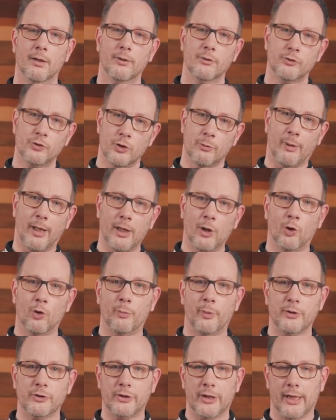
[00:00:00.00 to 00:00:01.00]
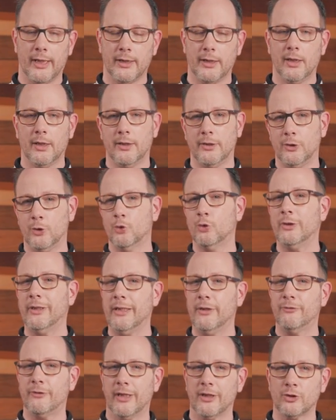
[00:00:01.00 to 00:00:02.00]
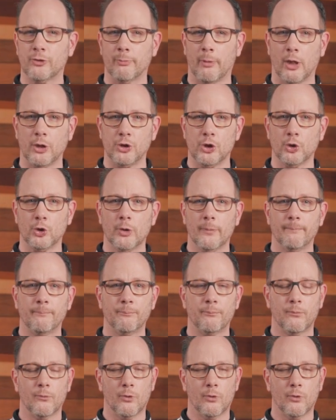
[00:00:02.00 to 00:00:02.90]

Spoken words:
So my hope is that you leave this module